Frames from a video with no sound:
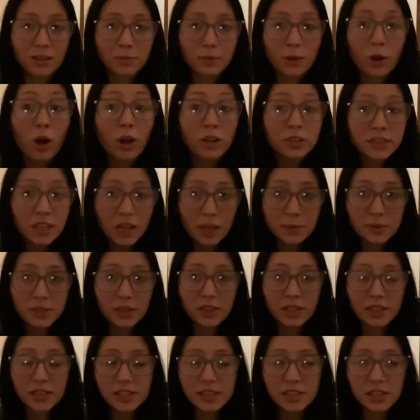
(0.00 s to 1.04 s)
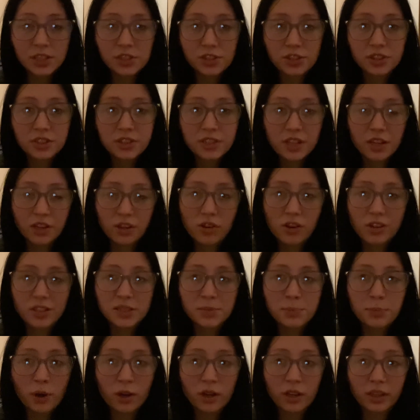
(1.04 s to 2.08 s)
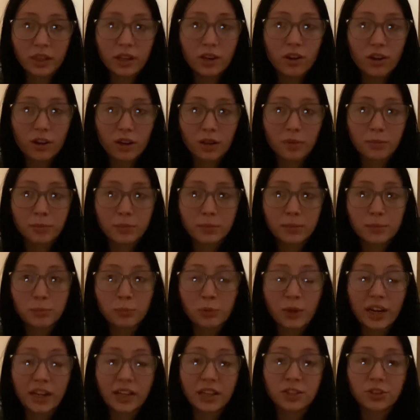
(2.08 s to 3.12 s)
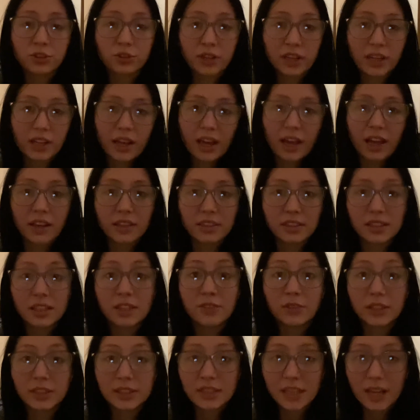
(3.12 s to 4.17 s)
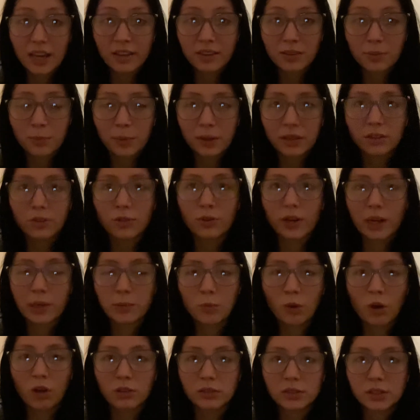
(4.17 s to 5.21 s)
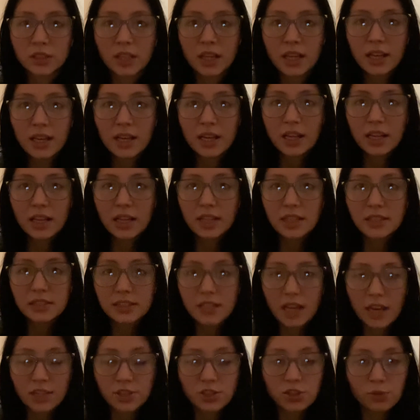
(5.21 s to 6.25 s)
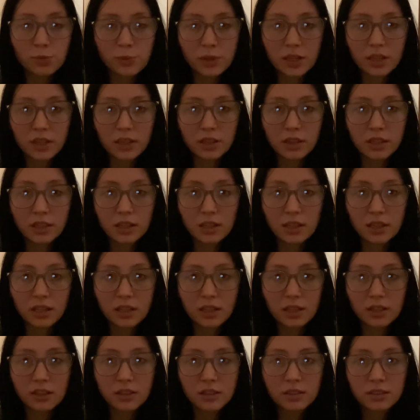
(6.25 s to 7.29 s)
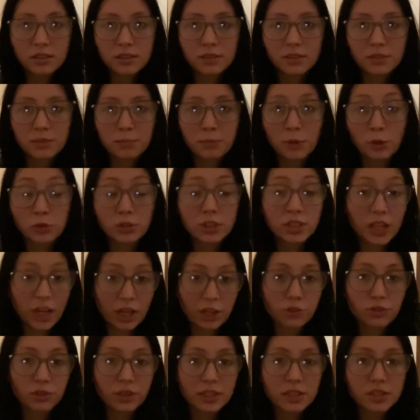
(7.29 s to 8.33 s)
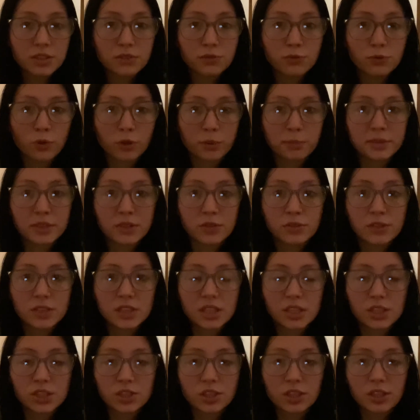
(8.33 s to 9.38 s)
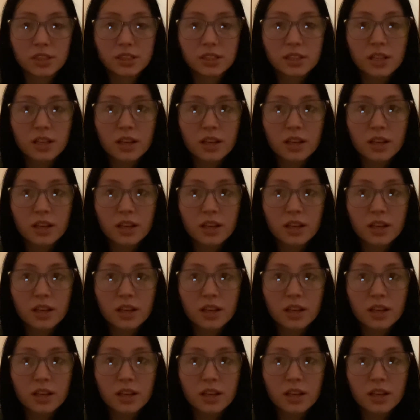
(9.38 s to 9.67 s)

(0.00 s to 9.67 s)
All types of these seizures can cause bodily harm, brain injury, and even death, but grand mals tend to be the most dangerous forms of seizures.